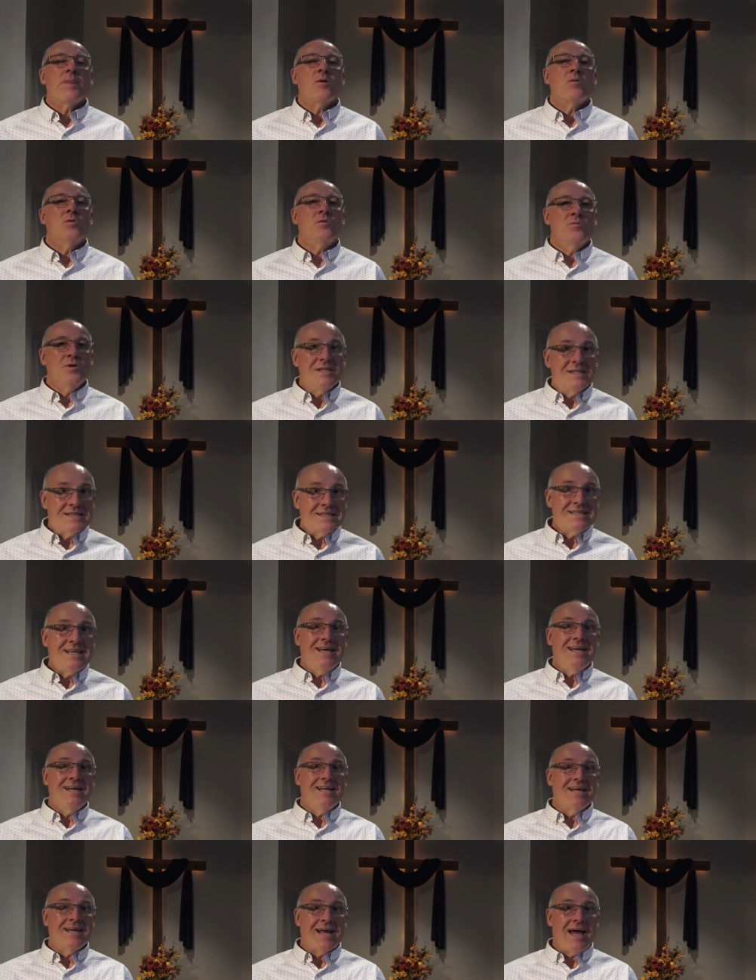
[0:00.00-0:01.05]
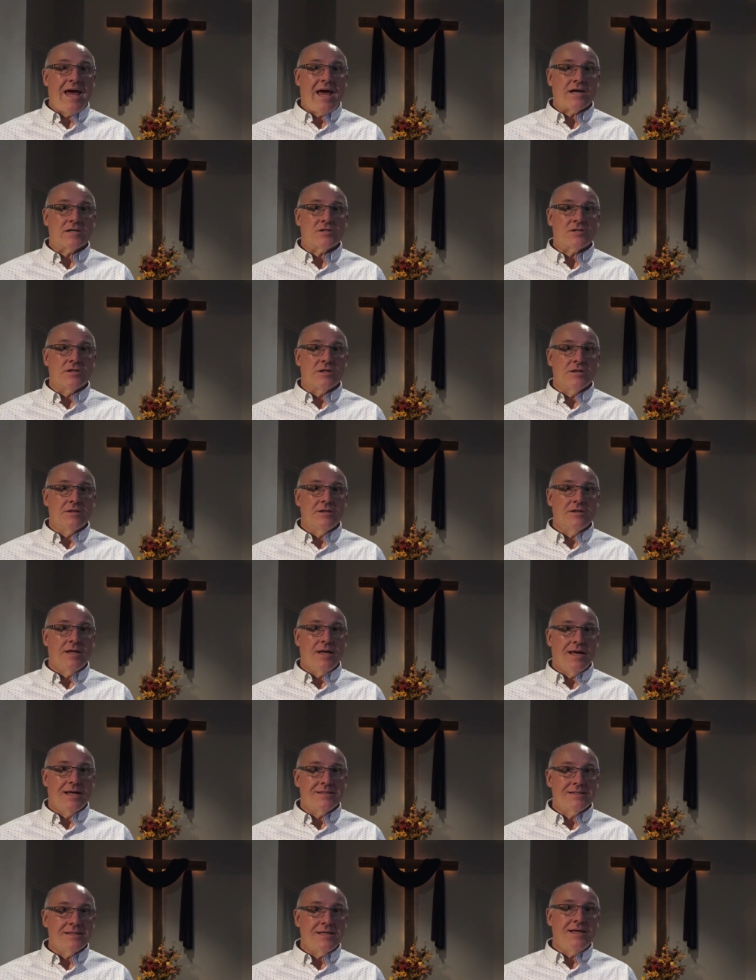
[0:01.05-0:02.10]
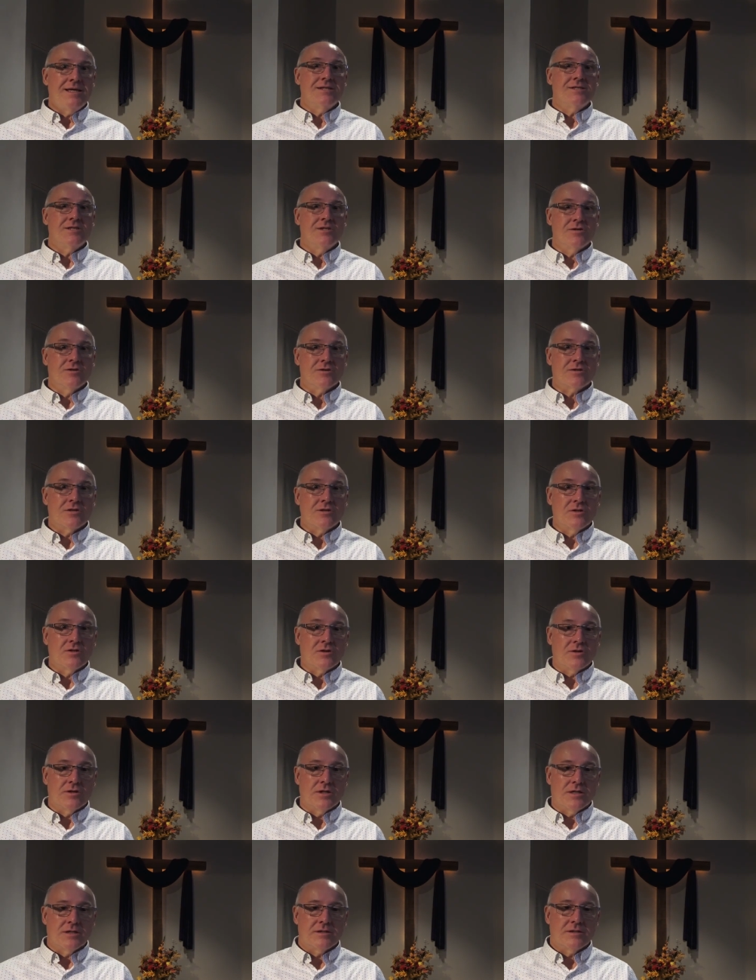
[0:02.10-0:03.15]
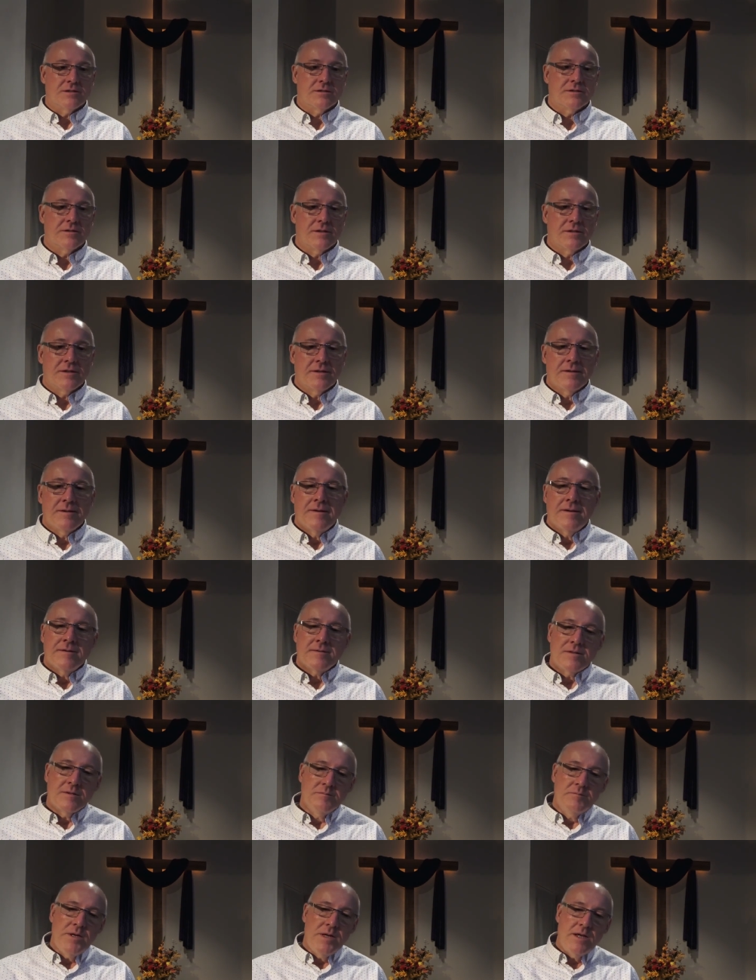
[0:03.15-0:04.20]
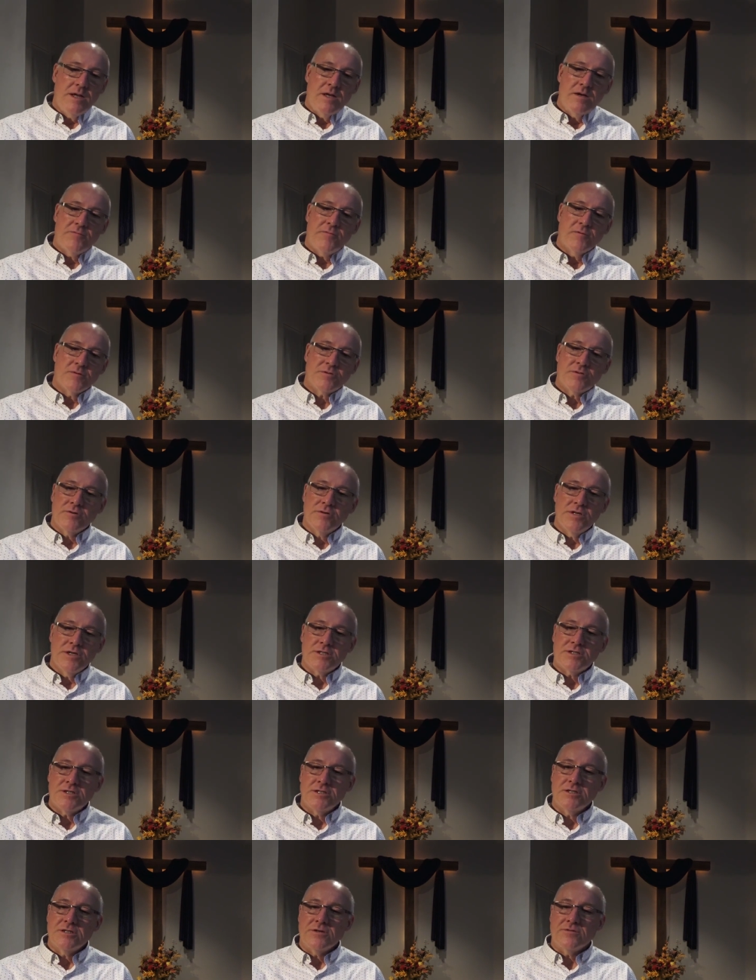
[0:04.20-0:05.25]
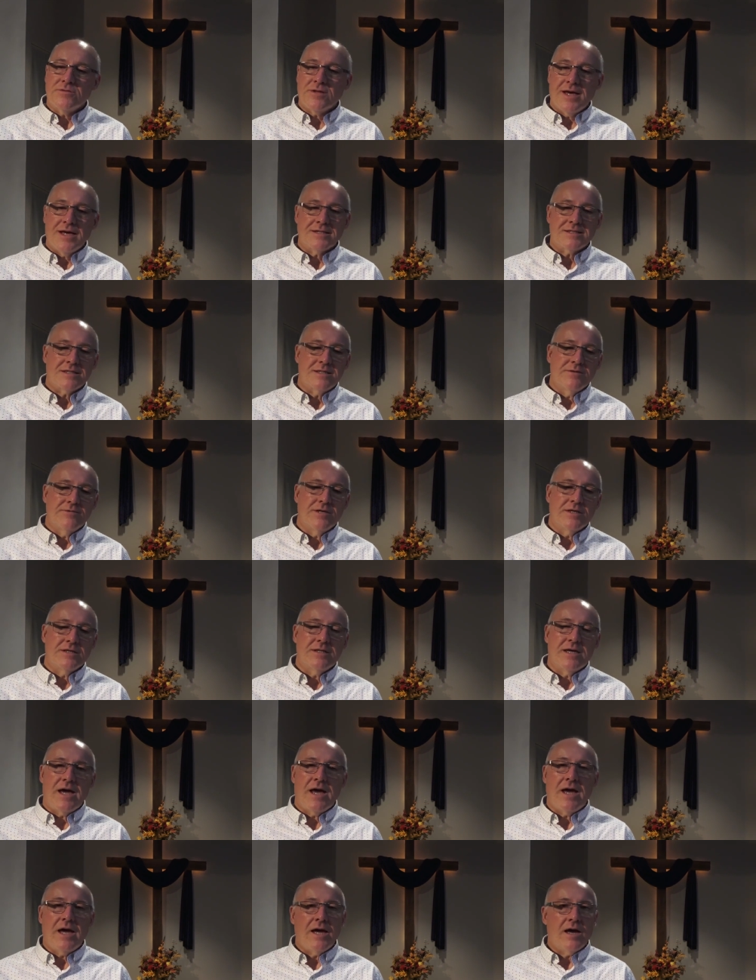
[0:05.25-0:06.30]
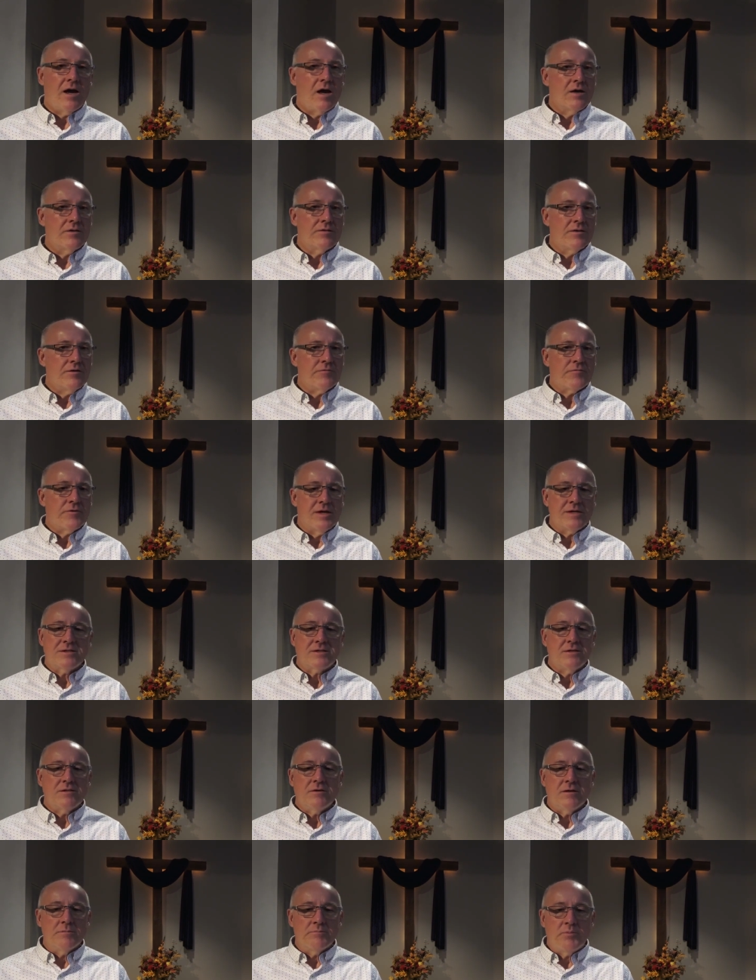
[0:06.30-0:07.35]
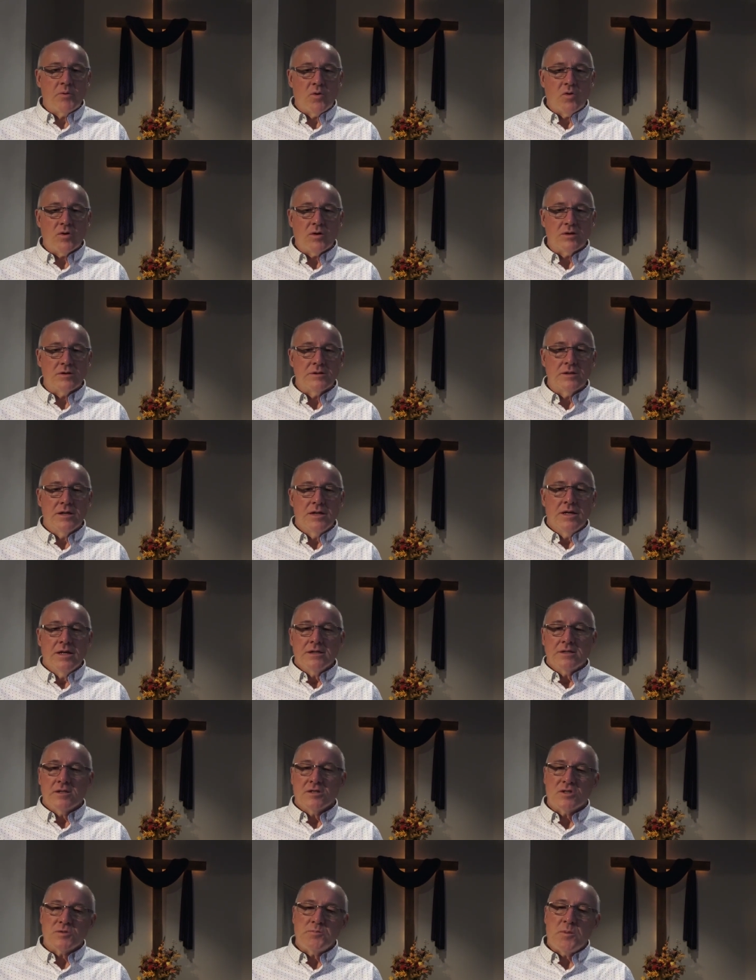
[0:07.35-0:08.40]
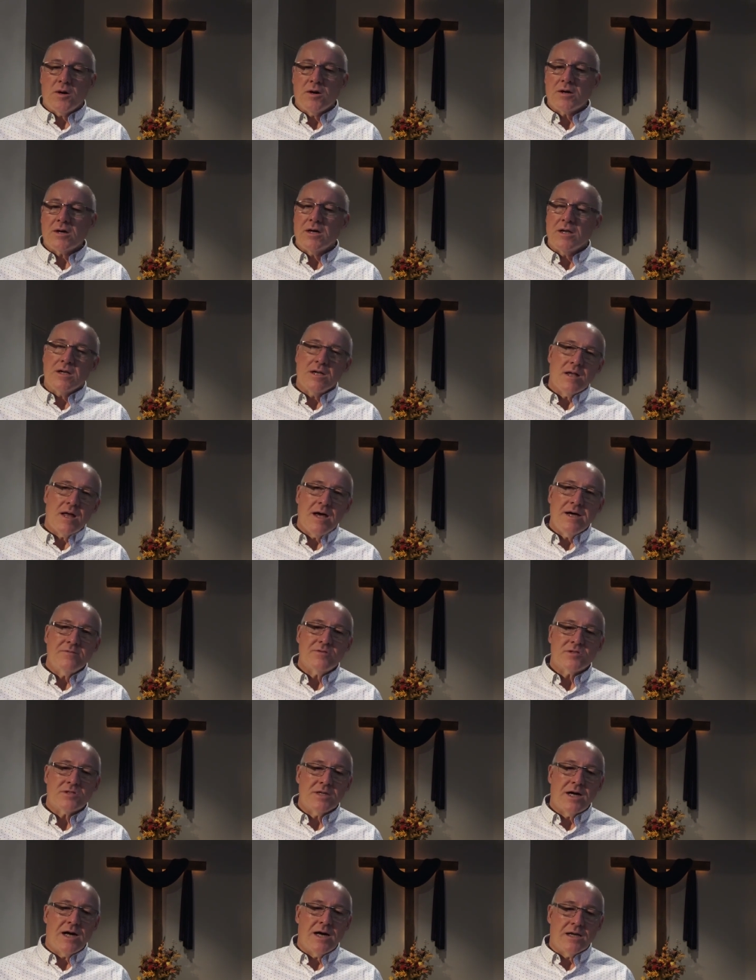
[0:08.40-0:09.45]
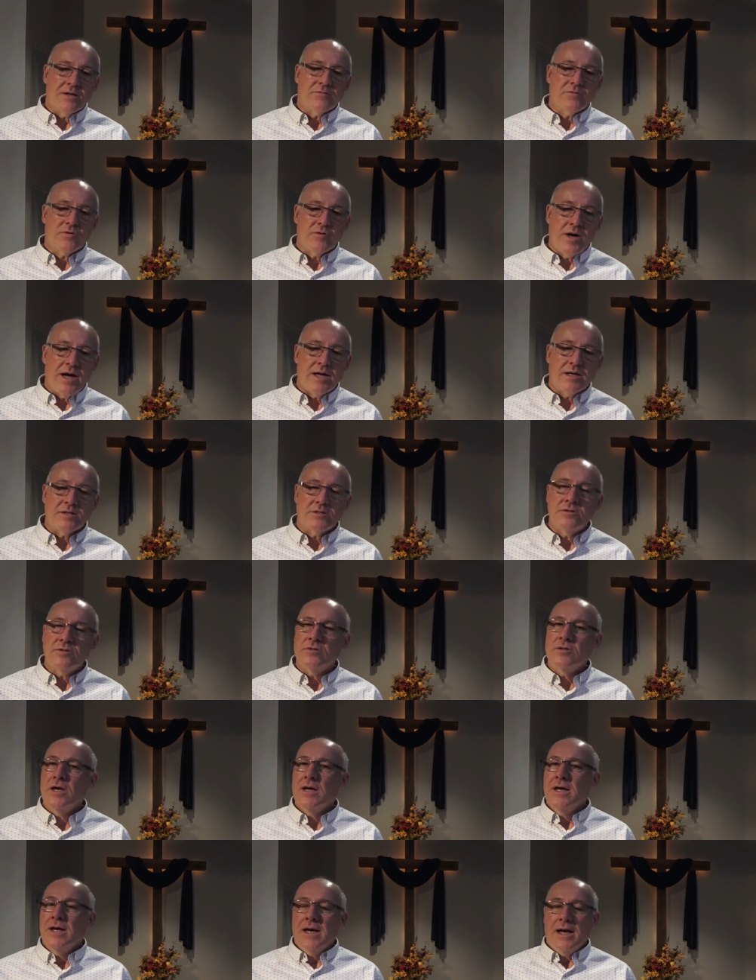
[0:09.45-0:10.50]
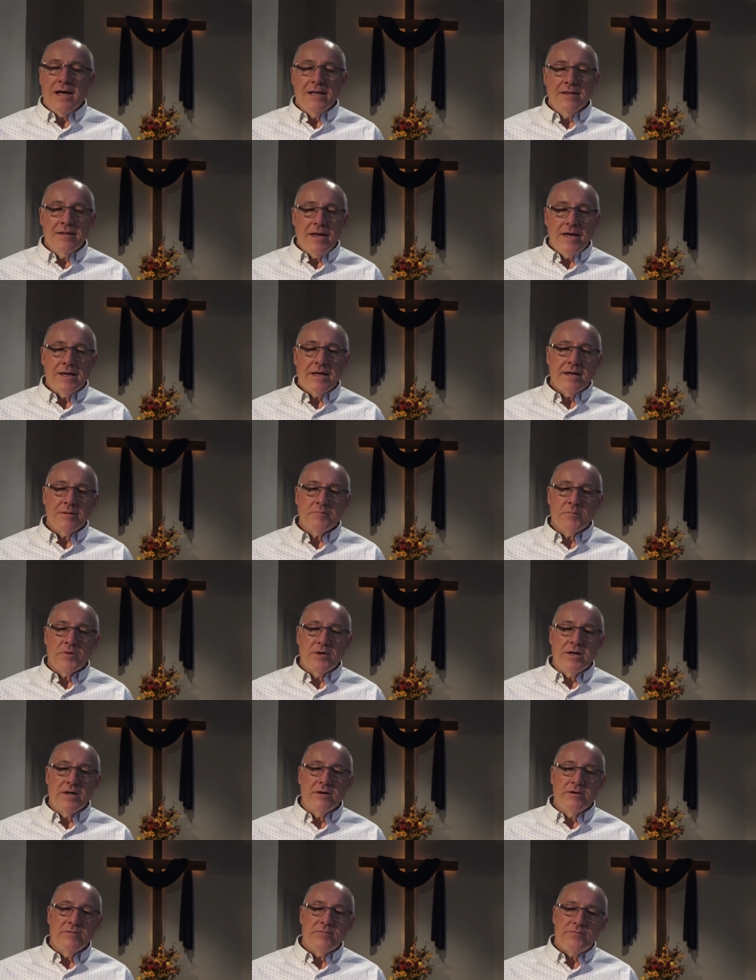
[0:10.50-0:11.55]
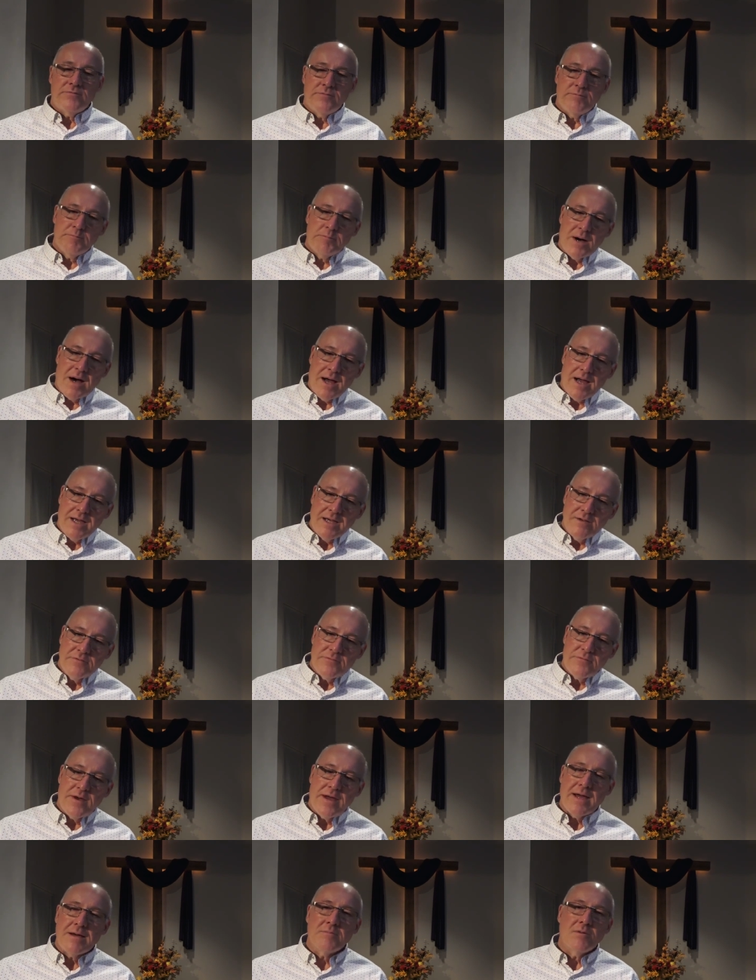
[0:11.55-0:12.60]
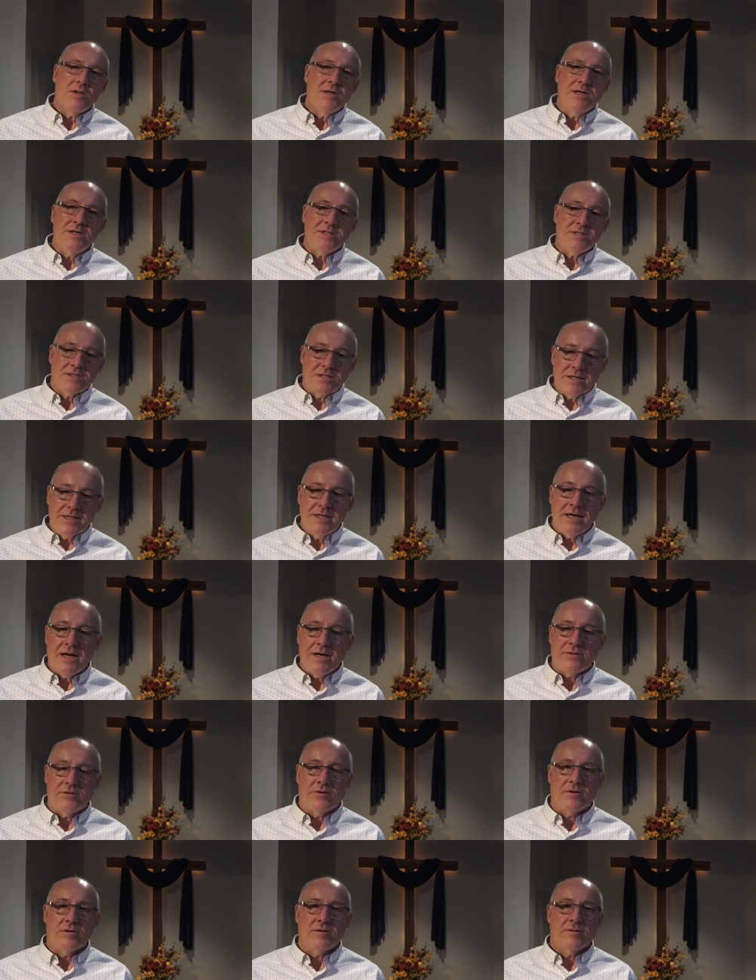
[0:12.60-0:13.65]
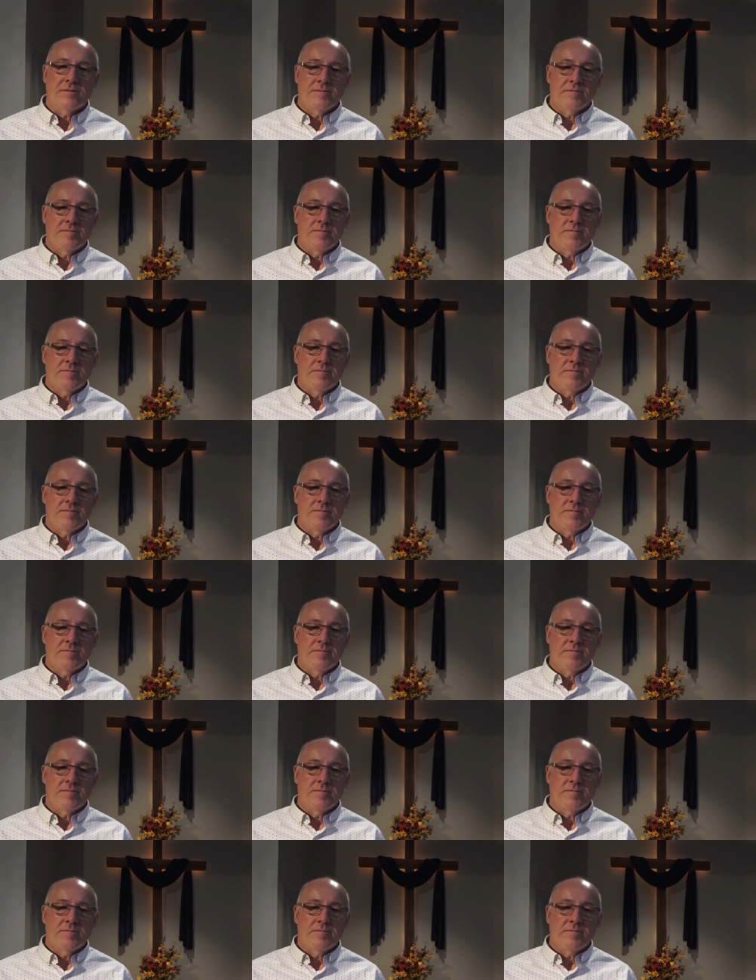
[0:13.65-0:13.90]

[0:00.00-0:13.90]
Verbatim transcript: When we see it in action, it's easier to learn it. The meaningful traditions of Thanksgiving Day, they're, friends, they're important to spark a lifestyle of gratitude, and they can bring bind families together.